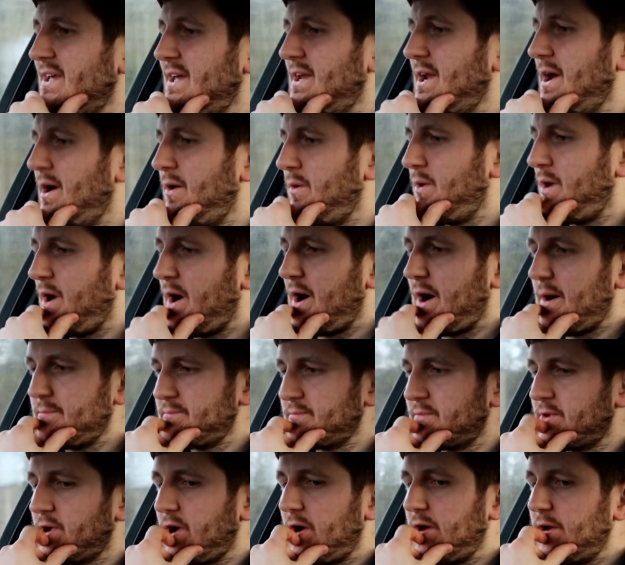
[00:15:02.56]
You know what,
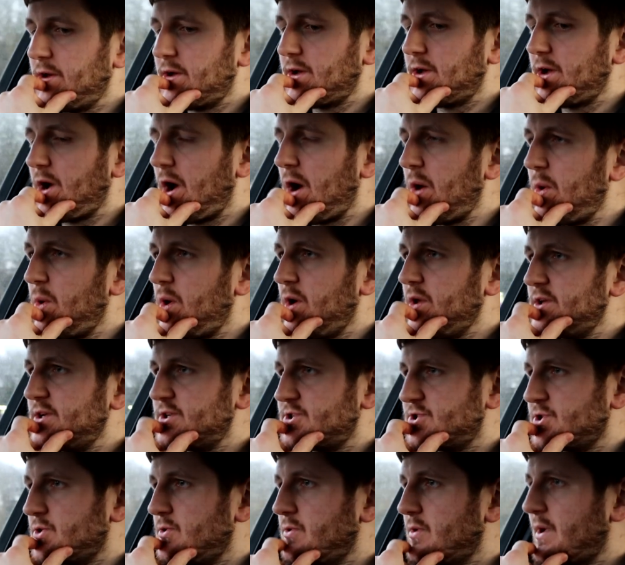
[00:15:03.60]
I'm gonna go on the
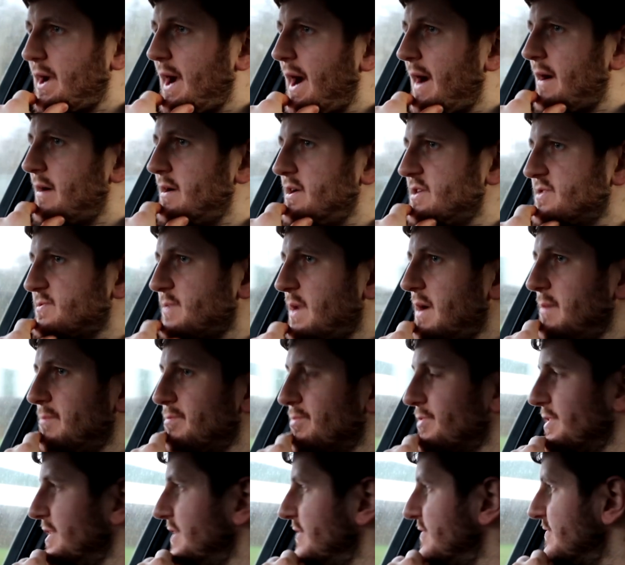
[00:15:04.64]
dual carriageway
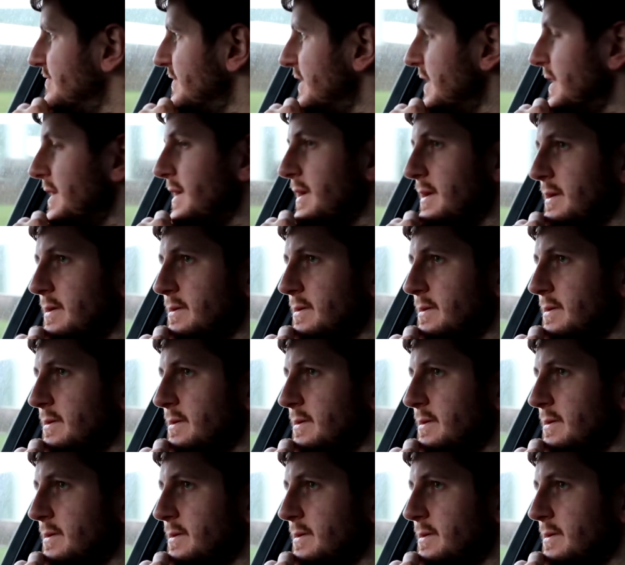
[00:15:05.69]
briefly.